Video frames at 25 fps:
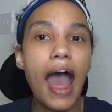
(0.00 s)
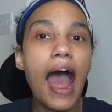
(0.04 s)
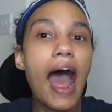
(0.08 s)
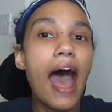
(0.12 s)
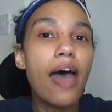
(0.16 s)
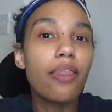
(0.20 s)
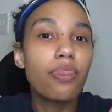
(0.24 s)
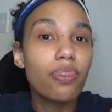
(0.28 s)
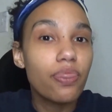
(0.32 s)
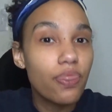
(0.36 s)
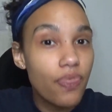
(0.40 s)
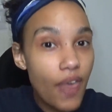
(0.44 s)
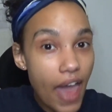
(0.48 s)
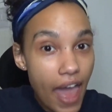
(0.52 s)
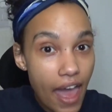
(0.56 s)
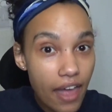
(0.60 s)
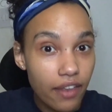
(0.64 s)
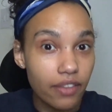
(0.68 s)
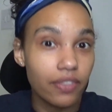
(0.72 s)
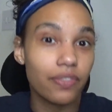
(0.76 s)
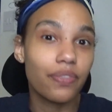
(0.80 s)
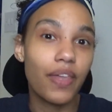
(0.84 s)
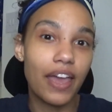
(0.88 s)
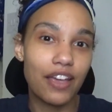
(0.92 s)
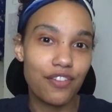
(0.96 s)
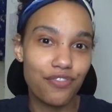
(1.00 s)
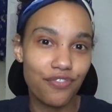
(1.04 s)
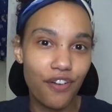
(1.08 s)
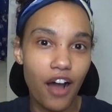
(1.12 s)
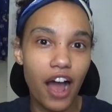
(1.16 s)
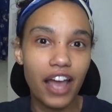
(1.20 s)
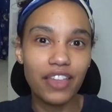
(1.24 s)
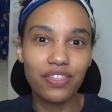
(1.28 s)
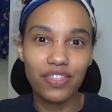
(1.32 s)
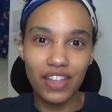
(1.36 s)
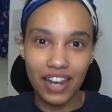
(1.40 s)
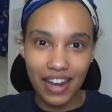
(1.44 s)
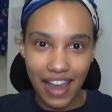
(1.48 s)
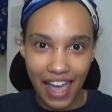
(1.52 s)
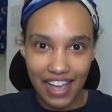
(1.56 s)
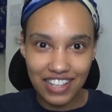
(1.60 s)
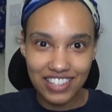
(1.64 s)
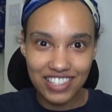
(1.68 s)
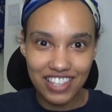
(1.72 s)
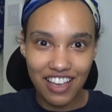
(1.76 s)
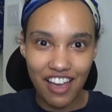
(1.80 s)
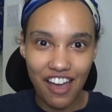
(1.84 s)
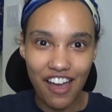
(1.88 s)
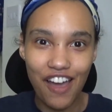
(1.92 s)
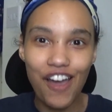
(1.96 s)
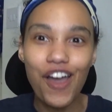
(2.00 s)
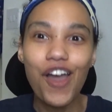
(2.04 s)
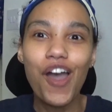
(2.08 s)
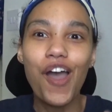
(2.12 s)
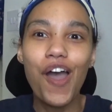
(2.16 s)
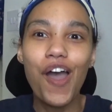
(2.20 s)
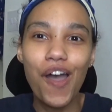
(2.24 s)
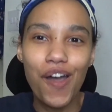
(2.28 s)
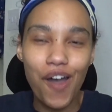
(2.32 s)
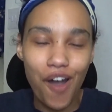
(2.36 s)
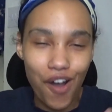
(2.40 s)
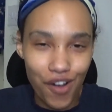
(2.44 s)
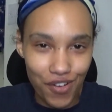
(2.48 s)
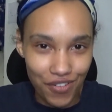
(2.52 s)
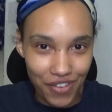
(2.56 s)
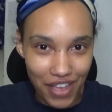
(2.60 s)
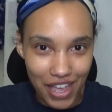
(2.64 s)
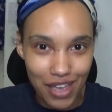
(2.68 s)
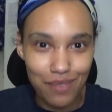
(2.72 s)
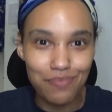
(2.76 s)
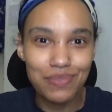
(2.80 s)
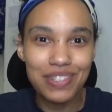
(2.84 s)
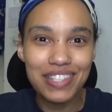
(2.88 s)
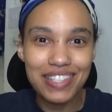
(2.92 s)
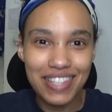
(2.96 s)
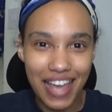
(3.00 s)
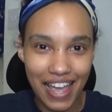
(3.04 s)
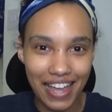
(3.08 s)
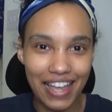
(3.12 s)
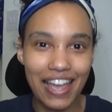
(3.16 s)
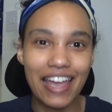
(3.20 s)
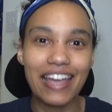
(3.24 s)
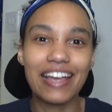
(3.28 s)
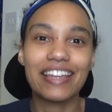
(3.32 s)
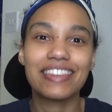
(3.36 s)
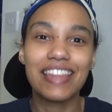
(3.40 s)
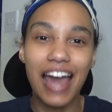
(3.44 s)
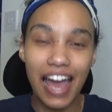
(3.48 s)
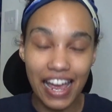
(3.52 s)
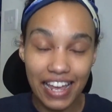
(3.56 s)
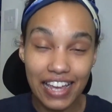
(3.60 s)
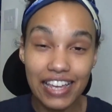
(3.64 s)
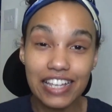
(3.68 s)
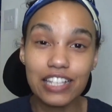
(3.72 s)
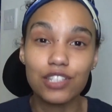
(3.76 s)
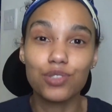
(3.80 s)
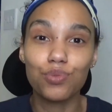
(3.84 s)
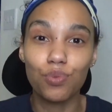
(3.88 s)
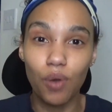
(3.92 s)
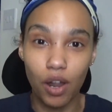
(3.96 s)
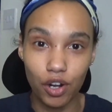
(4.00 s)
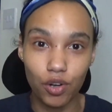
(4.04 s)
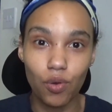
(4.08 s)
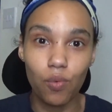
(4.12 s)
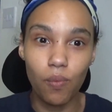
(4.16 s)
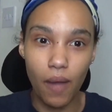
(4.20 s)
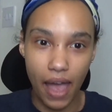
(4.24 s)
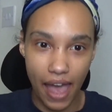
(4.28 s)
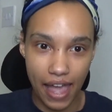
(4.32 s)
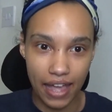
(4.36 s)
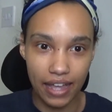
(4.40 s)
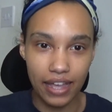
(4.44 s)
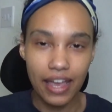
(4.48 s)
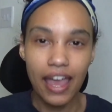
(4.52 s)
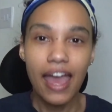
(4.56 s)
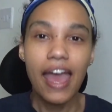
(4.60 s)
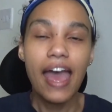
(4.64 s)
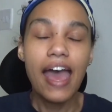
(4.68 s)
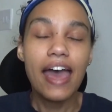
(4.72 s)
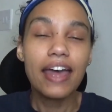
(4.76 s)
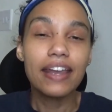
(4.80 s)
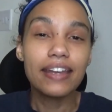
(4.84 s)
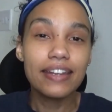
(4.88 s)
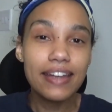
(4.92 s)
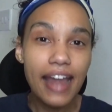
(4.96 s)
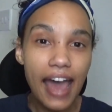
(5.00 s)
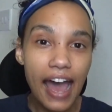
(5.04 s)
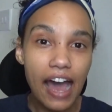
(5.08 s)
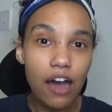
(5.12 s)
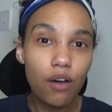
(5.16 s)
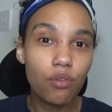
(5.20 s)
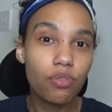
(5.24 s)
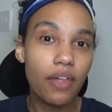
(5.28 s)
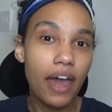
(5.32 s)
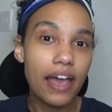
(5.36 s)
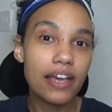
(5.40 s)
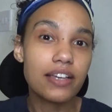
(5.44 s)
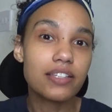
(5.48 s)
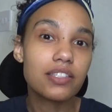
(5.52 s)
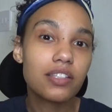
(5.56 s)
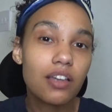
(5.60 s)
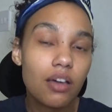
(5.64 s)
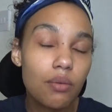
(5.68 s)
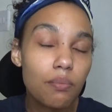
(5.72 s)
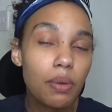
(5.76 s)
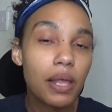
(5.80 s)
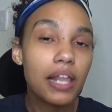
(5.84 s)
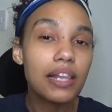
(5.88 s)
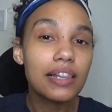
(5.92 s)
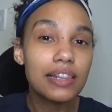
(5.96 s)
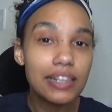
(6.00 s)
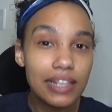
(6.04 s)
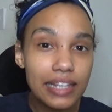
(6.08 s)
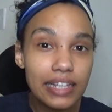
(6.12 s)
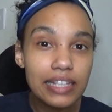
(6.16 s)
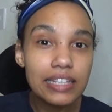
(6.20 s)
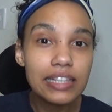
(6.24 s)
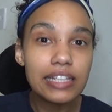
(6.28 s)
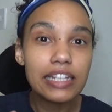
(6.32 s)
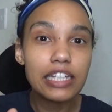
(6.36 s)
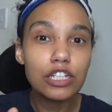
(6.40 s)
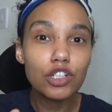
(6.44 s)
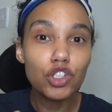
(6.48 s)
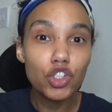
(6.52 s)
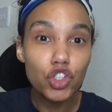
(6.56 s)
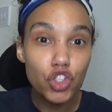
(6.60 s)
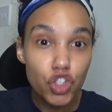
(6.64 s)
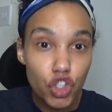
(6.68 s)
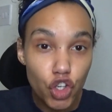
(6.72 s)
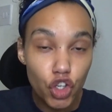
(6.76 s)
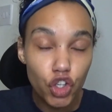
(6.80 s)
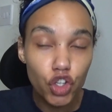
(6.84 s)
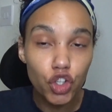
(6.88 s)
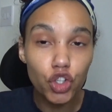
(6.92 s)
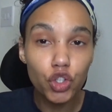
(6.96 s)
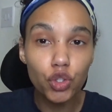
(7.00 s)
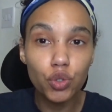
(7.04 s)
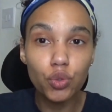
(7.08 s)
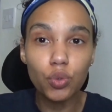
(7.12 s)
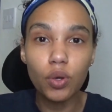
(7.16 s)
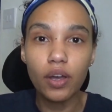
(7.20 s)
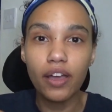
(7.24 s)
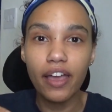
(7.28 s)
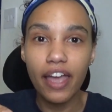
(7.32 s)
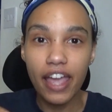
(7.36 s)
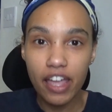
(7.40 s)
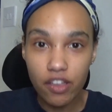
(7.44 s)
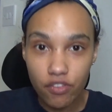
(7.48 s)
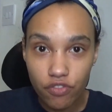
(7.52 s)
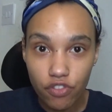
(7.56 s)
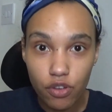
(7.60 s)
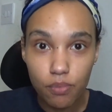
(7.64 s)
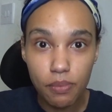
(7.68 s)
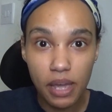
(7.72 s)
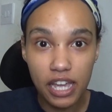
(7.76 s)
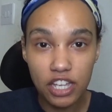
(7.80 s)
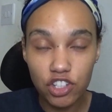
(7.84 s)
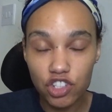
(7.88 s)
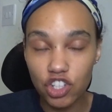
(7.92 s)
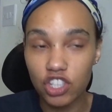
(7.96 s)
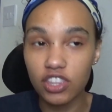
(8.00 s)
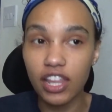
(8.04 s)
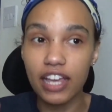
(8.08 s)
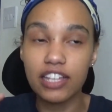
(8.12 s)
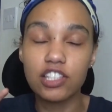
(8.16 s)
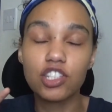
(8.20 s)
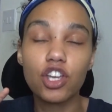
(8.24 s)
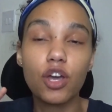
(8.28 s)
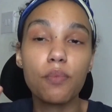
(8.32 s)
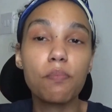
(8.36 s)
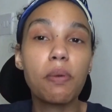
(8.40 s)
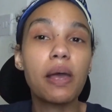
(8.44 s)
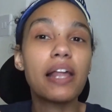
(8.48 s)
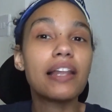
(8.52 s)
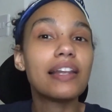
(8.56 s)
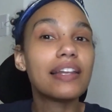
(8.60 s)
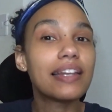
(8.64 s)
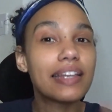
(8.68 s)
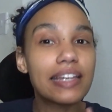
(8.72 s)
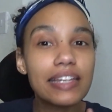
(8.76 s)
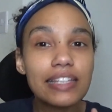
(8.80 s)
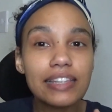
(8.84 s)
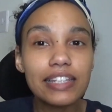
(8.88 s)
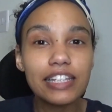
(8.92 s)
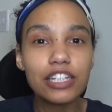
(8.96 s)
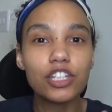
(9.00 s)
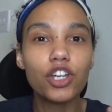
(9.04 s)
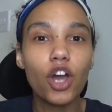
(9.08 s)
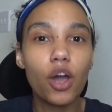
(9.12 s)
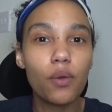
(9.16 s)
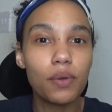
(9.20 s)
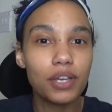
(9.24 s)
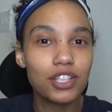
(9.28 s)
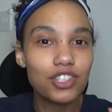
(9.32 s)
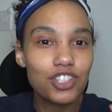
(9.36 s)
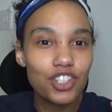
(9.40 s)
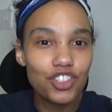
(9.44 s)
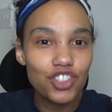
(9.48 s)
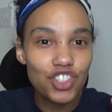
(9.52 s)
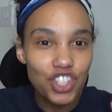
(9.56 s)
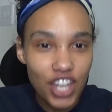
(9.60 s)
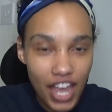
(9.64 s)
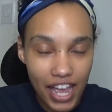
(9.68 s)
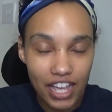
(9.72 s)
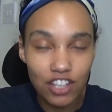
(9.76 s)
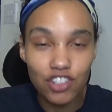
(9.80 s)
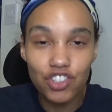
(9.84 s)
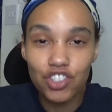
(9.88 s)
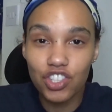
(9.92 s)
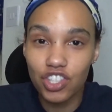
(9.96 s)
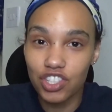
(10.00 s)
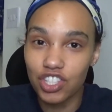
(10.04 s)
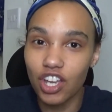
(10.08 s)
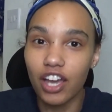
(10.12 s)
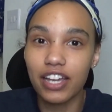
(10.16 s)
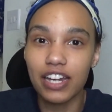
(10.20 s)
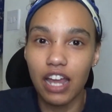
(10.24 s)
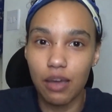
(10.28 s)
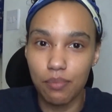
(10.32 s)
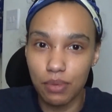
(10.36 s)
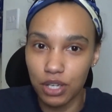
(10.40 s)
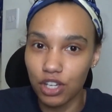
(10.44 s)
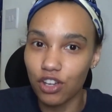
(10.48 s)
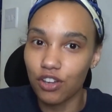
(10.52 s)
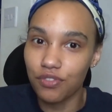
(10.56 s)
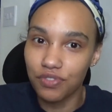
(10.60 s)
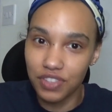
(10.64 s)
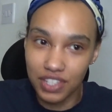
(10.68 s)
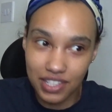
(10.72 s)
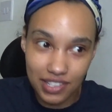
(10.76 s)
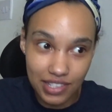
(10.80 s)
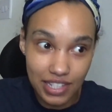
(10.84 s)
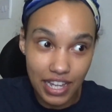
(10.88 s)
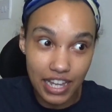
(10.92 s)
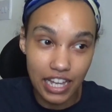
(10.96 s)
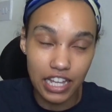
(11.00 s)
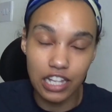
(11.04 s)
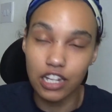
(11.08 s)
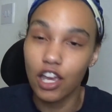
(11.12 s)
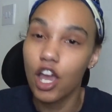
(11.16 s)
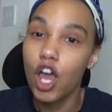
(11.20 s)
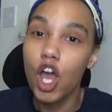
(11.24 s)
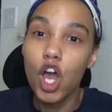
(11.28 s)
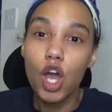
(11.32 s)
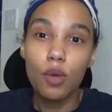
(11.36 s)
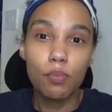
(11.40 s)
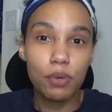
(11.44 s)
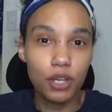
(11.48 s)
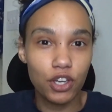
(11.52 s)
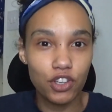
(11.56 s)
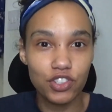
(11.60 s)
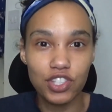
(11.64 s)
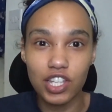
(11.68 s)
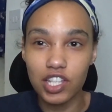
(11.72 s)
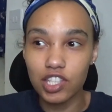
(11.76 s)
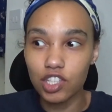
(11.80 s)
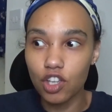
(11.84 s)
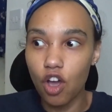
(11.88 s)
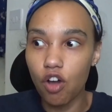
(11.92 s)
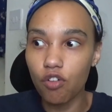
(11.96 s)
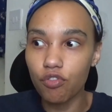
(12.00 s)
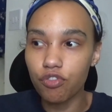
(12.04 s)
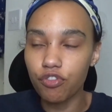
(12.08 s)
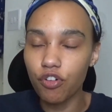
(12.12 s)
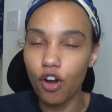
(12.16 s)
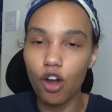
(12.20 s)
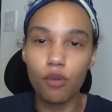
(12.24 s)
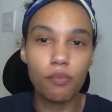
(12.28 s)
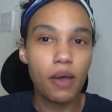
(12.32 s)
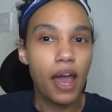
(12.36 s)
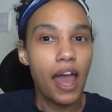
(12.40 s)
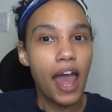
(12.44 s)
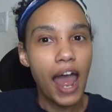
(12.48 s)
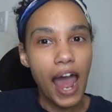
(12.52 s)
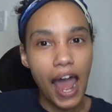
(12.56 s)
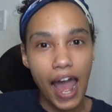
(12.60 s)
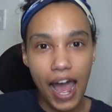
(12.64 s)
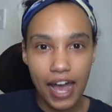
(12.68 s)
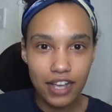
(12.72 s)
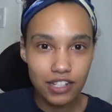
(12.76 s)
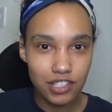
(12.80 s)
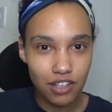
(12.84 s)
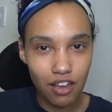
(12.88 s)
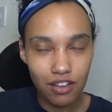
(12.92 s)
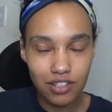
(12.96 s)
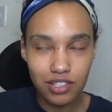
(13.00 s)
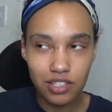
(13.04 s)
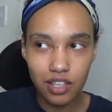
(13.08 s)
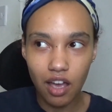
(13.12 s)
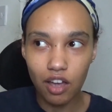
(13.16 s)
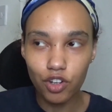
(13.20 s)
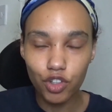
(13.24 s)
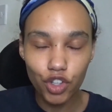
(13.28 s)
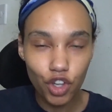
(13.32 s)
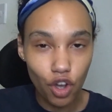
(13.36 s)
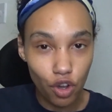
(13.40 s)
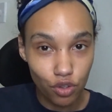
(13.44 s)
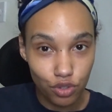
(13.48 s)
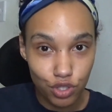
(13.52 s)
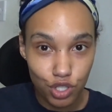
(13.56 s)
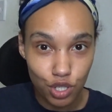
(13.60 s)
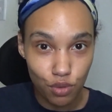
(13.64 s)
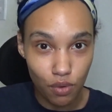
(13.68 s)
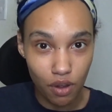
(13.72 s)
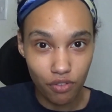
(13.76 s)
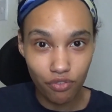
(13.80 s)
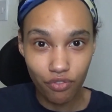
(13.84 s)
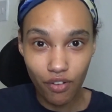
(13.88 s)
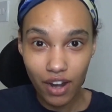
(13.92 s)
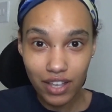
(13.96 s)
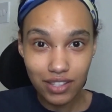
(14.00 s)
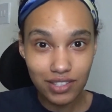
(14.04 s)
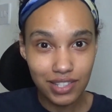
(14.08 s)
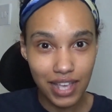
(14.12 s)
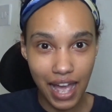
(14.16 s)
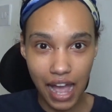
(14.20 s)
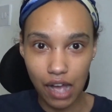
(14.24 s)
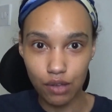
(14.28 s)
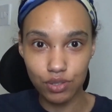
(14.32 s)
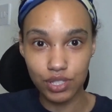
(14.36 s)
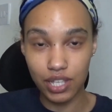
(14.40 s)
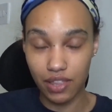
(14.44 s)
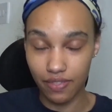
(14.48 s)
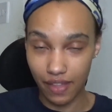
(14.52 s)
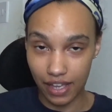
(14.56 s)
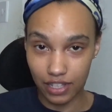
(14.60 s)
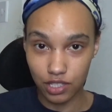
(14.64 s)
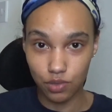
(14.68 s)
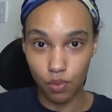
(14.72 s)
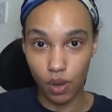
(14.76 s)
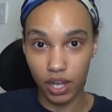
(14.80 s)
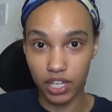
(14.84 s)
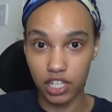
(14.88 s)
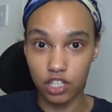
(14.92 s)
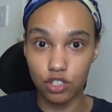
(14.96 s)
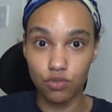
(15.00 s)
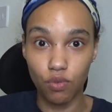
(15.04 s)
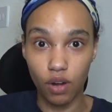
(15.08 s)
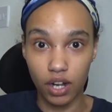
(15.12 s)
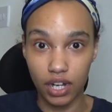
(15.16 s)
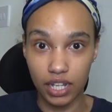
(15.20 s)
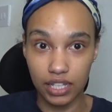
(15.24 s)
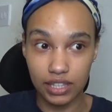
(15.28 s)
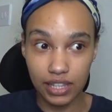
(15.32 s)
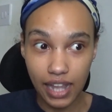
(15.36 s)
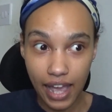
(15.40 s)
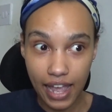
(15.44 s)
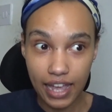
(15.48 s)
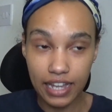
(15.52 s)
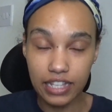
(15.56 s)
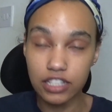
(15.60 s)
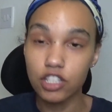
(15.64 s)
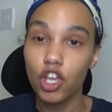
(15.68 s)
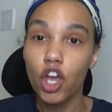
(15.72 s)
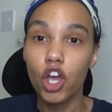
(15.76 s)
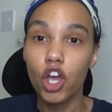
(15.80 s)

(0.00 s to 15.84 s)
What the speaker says: And then they find the letter of him saying that he's run away. Now that is completely new information that's completely going to change the dynamic of the scene, because it's gone from has our son gone to a friend's house and that's why he's running late